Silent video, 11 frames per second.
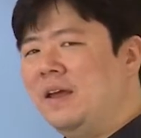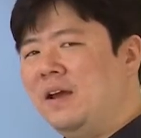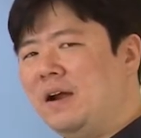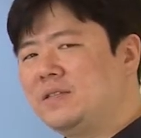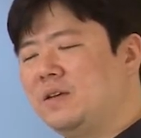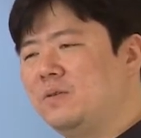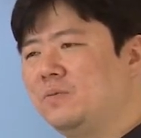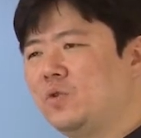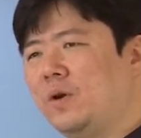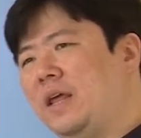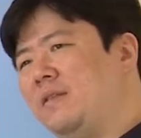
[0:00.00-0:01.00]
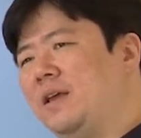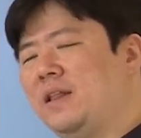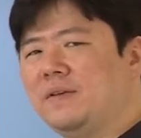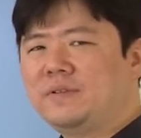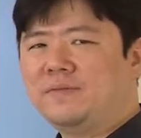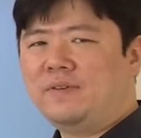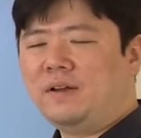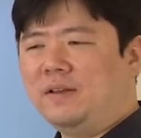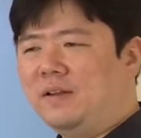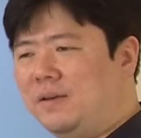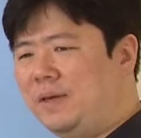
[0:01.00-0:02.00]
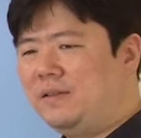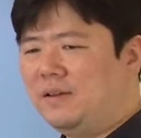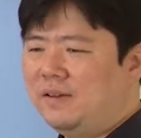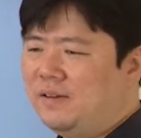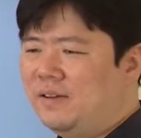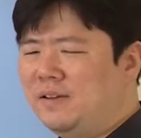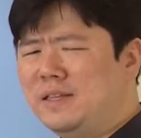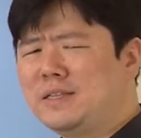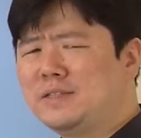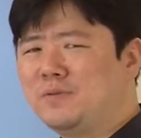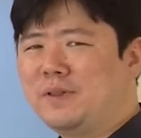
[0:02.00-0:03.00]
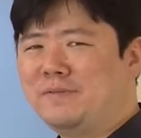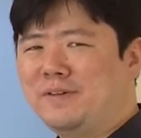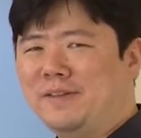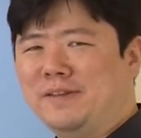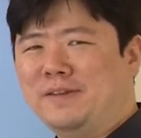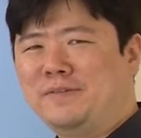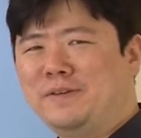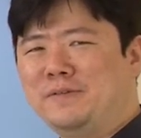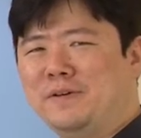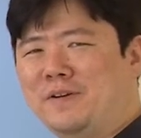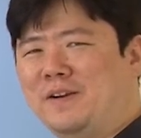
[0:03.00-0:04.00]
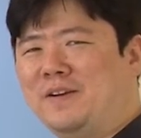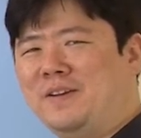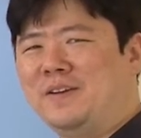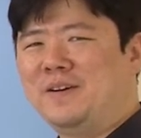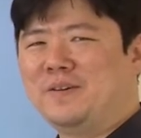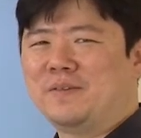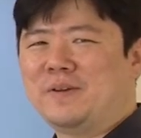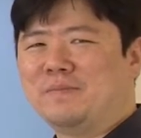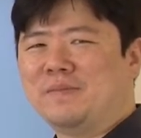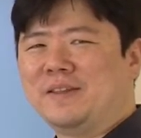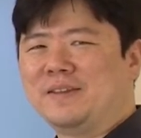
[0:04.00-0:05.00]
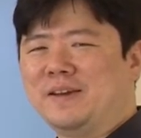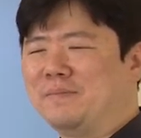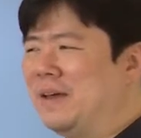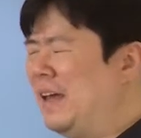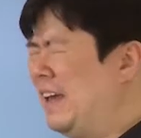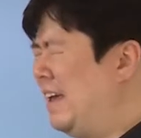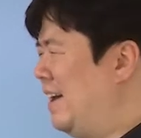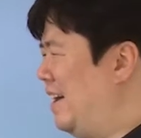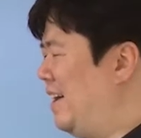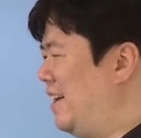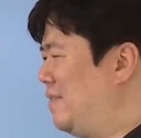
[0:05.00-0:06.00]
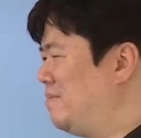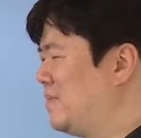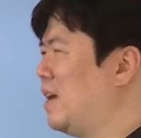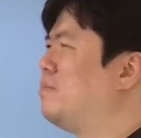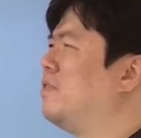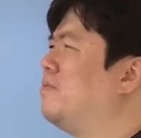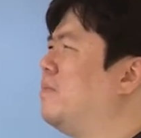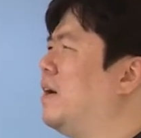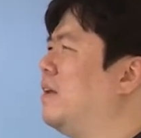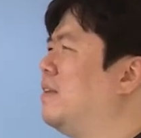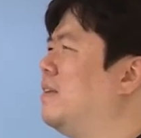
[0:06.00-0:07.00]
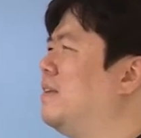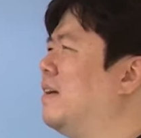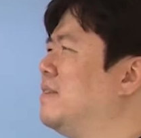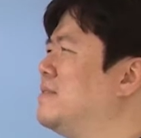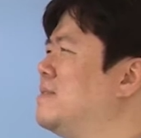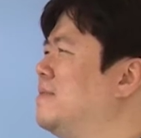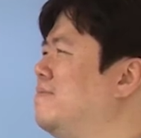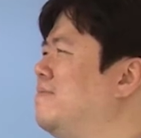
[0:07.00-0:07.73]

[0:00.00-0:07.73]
All right, so join in and have some fun. I mean, this is really fun if you are of the right mind type of mind. Yes.